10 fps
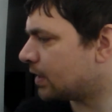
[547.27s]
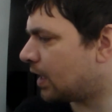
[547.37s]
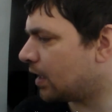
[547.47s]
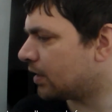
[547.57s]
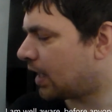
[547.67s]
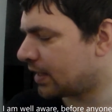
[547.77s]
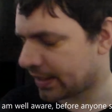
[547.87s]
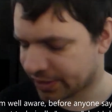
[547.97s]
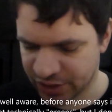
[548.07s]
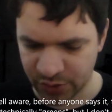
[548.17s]
I'll
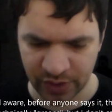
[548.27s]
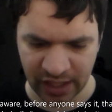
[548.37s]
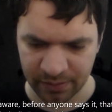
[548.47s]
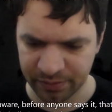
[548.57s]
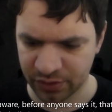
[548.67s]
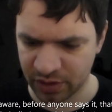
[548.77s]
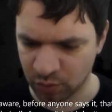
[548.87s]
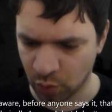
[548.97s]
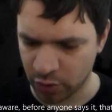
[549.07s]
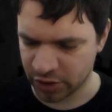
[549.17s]
add cucumber
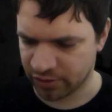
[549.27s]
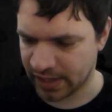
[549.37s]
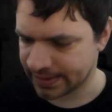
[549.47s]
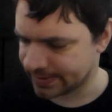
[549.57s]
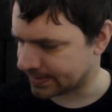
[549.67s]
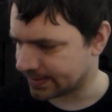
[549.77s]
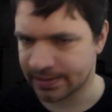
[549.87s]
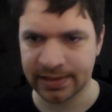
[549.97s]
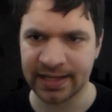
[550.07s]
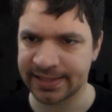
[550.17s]
and watercress and
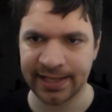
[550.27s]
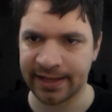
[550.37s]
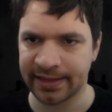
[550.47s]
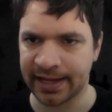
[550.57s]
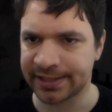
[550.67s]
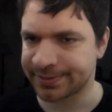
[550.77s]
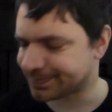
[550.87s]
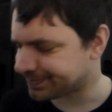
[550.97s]
things like that.